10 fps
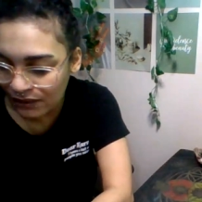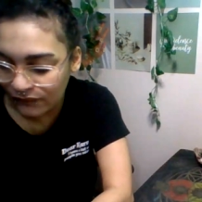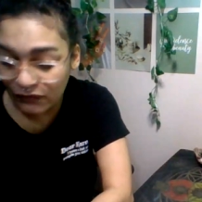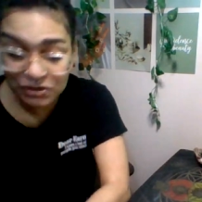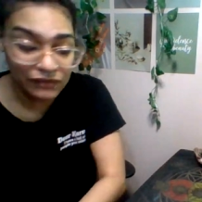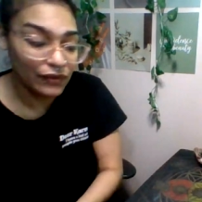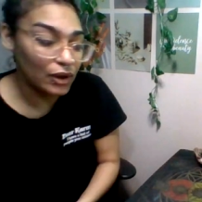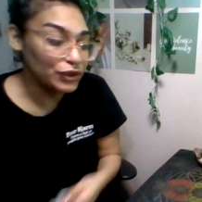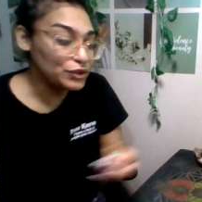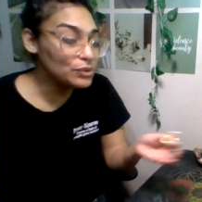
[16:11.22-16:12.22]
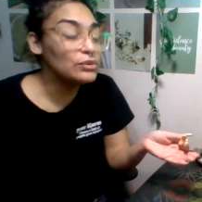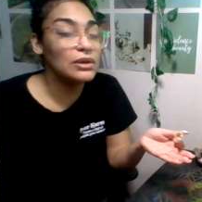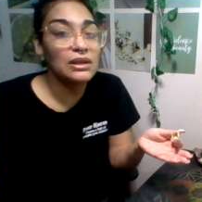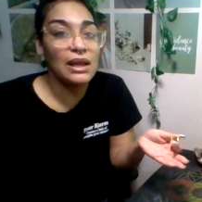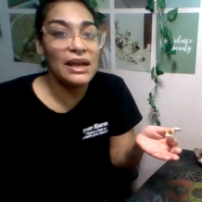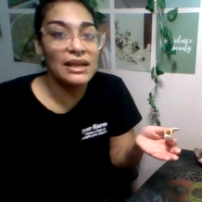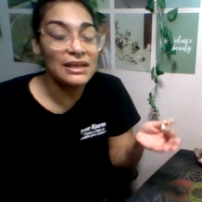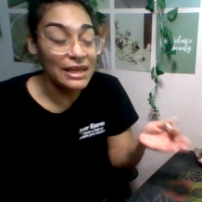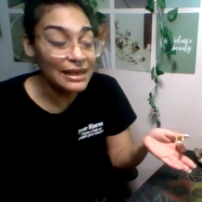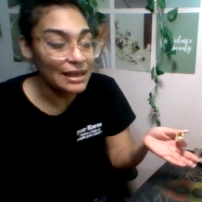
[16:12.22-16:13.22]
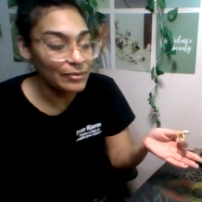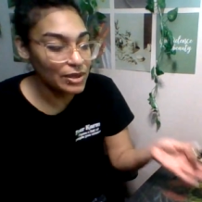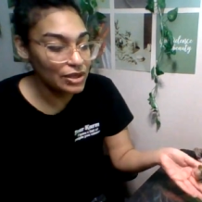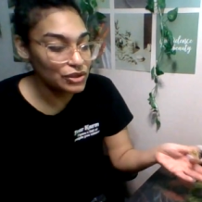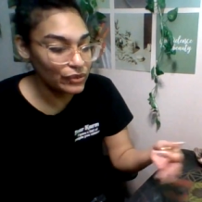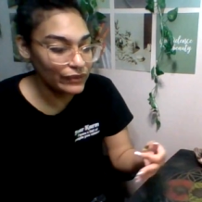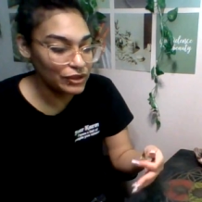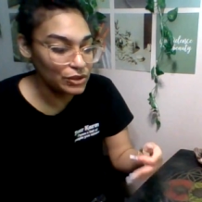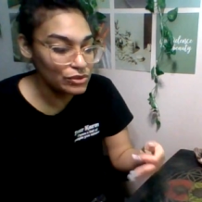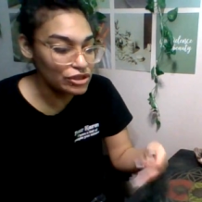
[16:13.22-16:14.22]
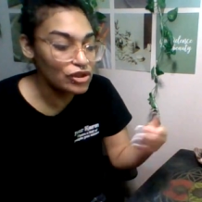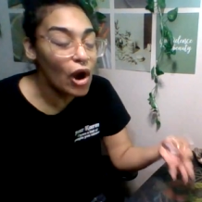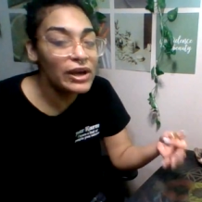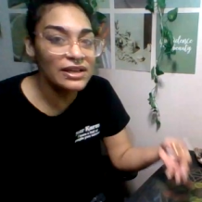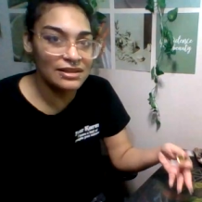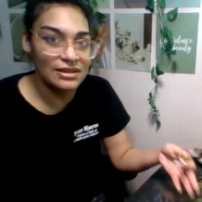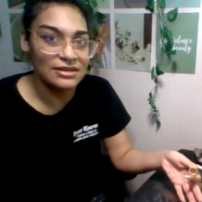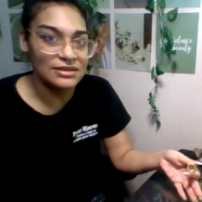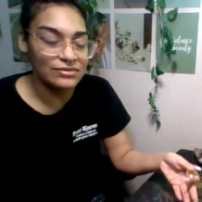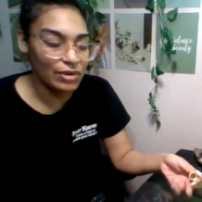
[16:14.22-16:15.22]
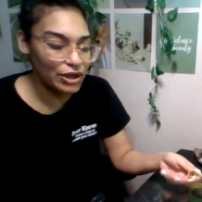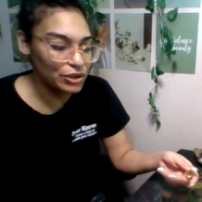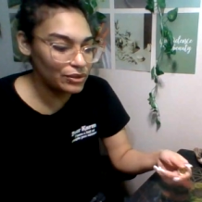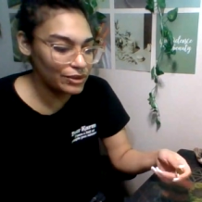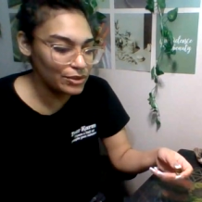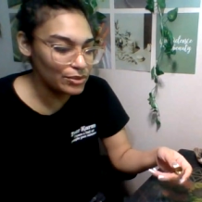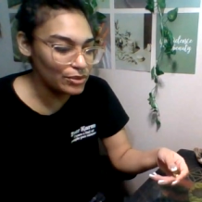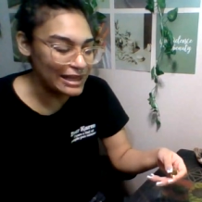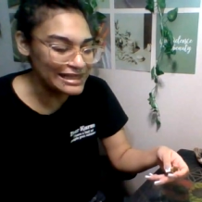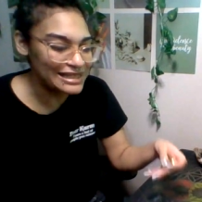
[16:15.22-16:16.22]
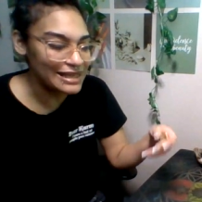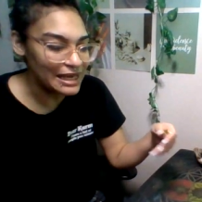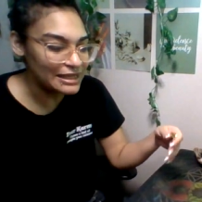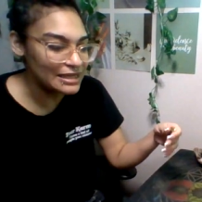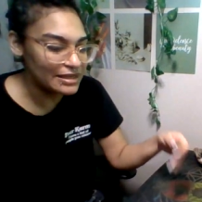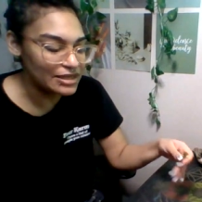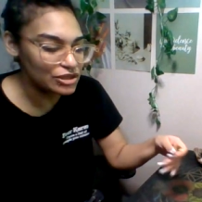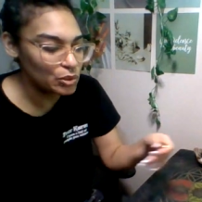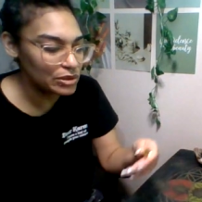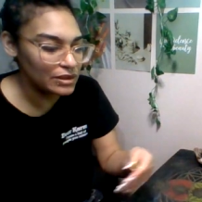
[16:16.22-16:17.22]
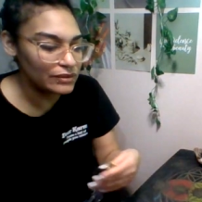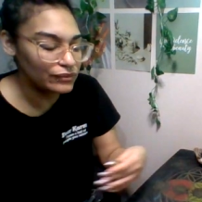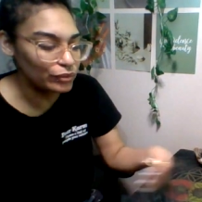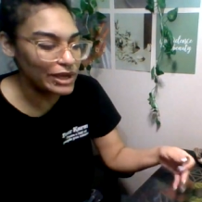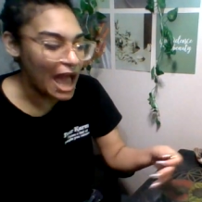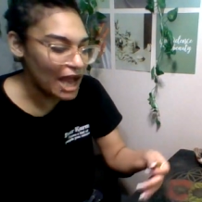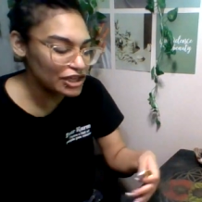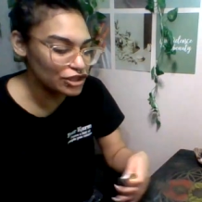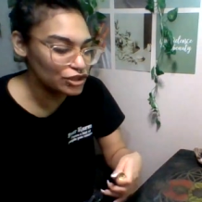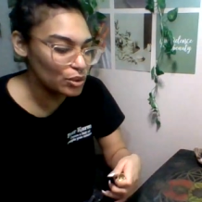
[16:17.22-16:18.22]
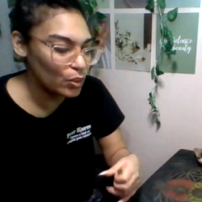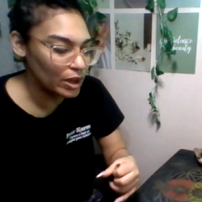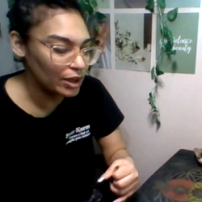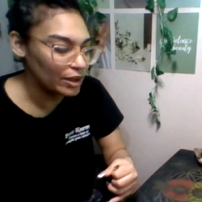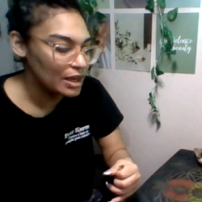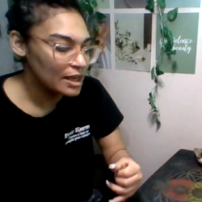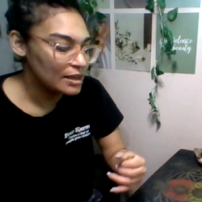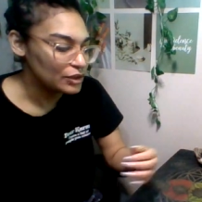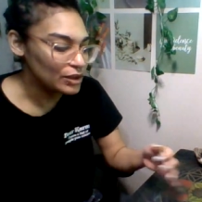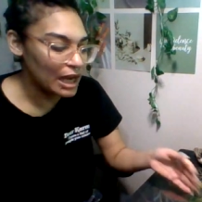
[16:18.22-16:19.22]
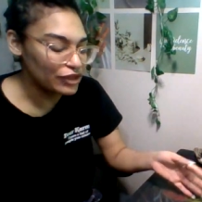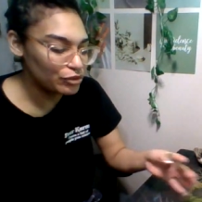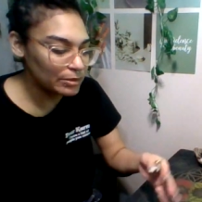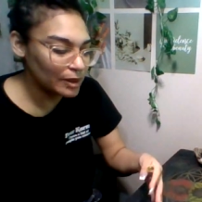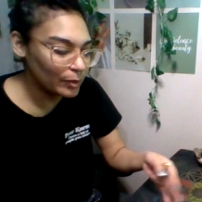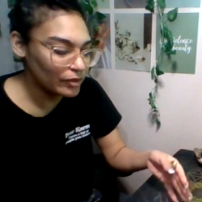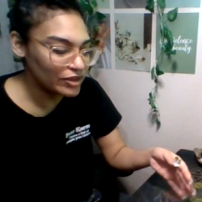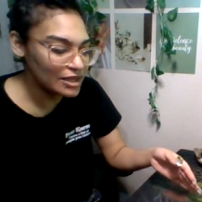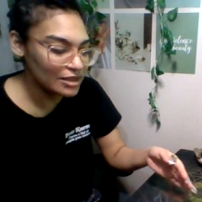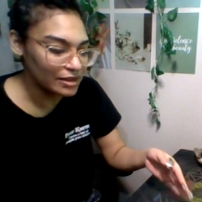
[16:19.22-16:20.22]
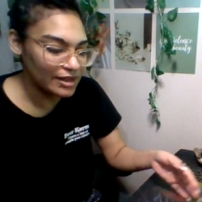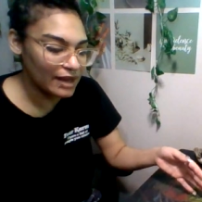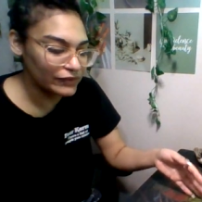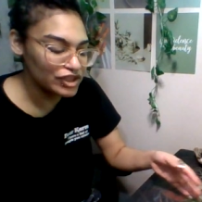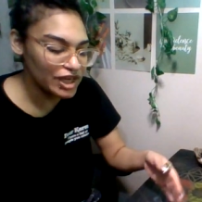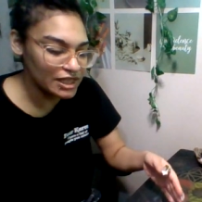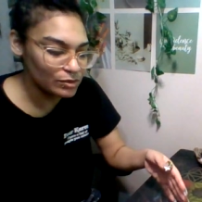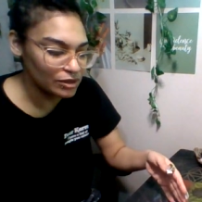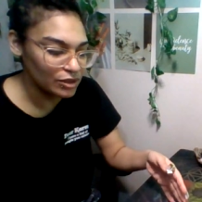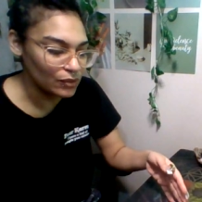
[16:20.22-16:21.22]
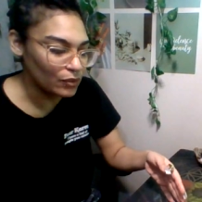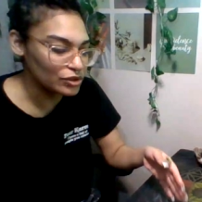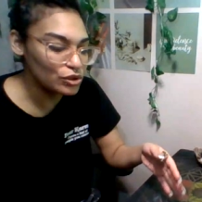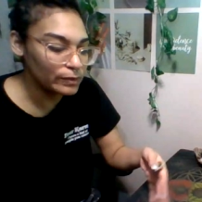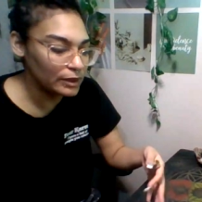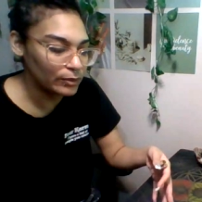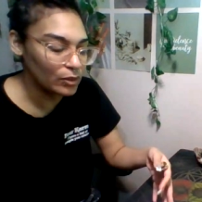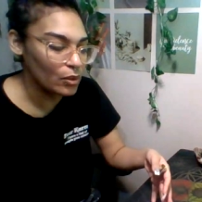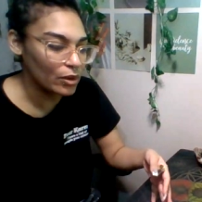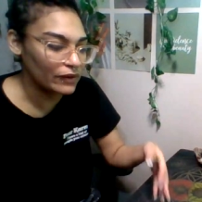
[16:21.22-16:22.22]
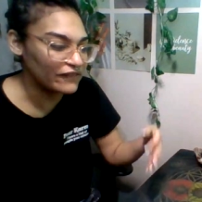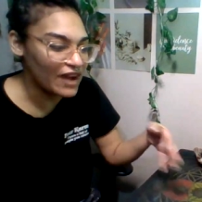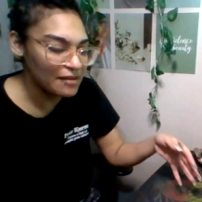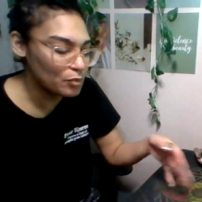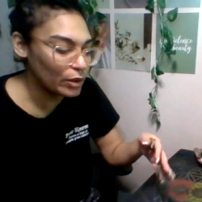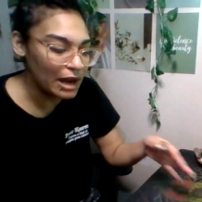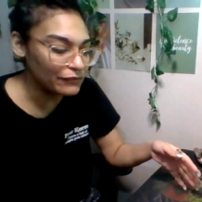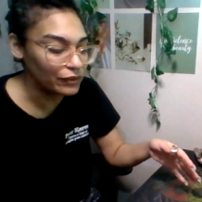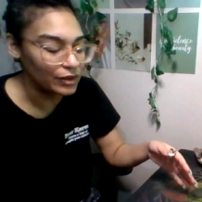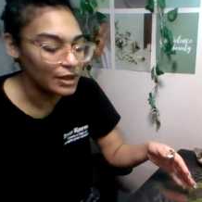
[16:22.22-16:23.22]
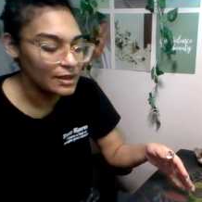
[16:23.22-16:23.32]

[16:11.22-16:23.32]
first of all, you look like an idiot because you started this, right? You incited this sort of reaction to where you got 3 people thinking that they have a chance with you, or 2 people, or 5, whatever.